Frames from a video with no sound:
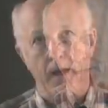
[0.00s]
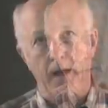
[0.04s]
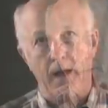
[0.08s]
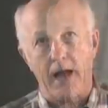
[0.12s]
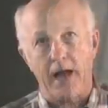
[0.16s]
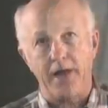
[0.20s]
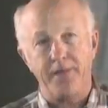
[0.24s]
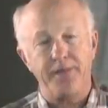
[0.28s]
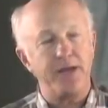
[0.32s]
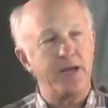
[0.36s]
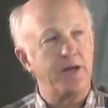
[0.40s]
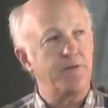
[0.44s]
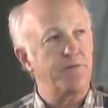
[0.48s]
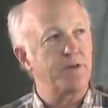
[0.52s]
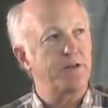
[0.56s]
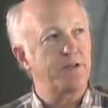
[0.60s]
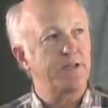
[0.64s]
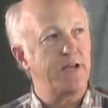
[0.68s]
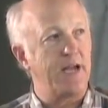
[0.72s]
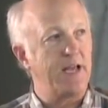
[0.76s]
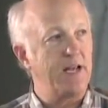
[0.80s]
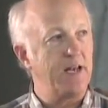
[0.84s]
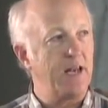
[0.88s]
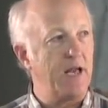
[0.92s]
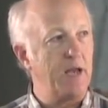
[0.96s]
I think of the
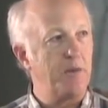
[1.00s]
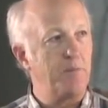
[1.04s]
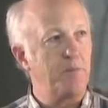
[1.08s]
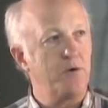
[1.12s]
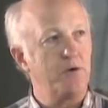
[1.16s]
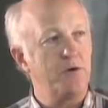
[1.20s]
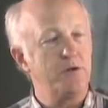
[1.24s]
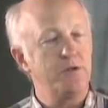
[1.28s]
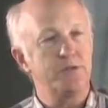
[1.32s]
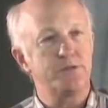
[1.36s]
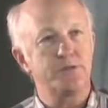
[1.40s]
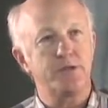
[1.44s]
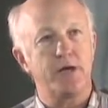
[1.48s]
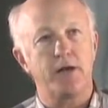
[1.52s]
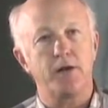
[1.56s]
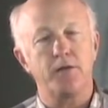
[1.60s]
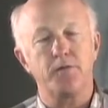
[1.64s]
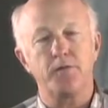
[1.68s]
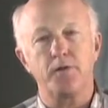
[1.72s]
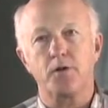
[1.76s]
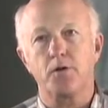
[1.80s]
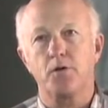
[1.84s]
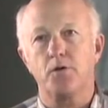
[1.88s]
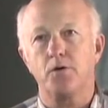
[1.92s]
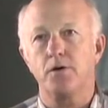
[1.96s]
day laborers out on
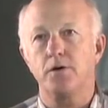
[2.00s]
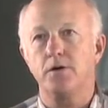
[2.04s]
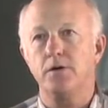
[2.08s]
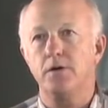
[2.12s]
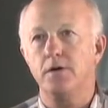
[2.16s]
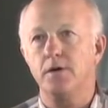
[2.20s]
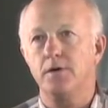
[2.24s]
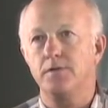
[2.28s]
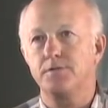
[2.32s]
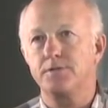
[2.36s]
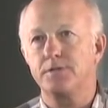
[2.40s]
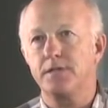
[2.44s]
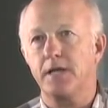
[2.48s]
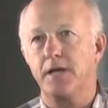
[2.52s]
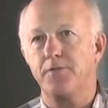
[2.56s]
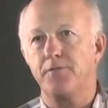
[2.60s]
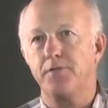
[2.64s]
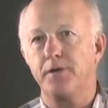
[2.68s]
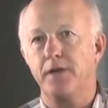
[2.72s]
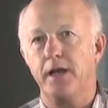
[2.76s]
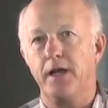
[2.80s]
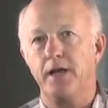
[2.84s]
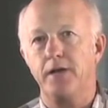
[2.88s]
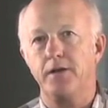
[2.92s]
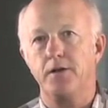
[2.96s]
the corner of San
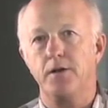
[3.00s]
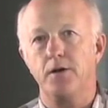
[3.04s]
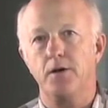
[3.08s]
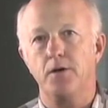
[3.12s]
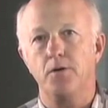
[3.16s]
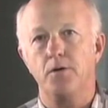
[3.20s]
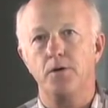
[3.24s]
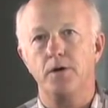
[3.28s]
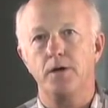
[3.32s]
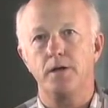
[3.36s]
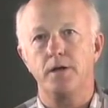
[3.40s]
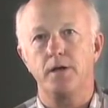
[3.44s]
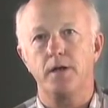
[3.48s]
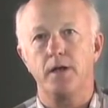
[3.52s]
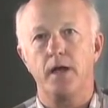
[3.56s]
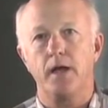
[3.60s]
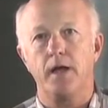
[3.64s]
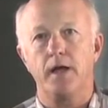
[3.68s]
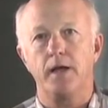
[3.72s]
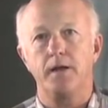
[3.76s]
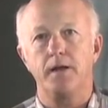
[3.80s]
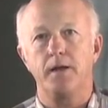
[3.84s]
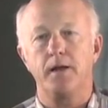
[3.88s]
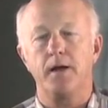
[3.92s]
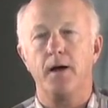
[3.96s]
Fernando
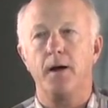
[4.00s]
and